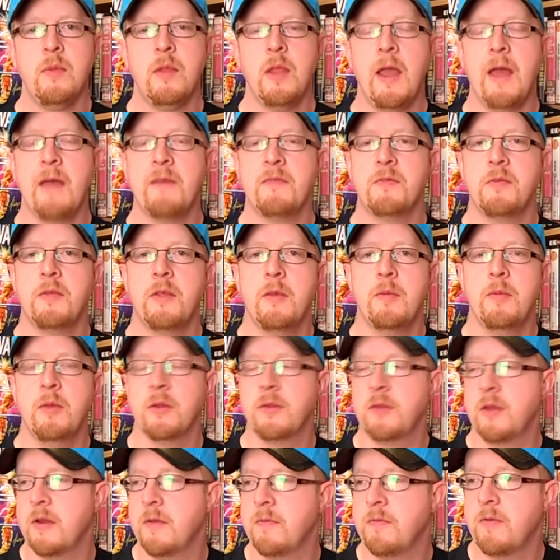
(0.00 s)
after they
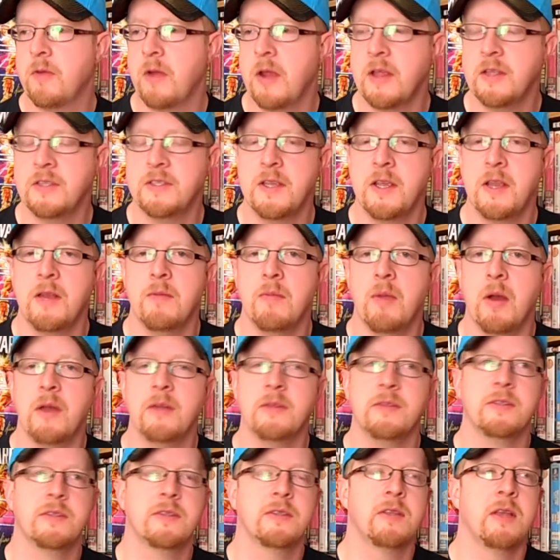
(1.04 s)
built it up for 18
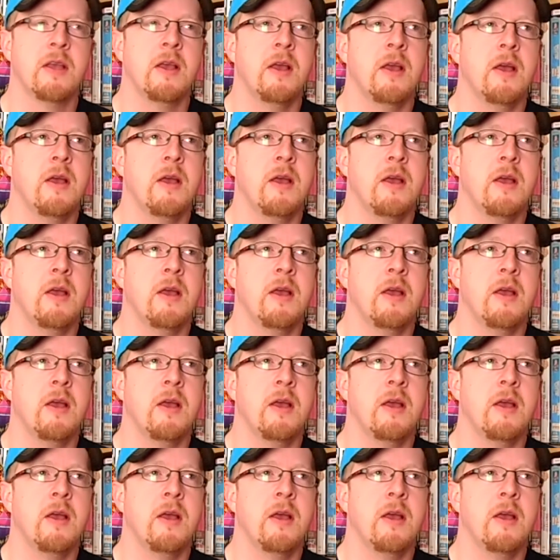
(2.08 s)
months.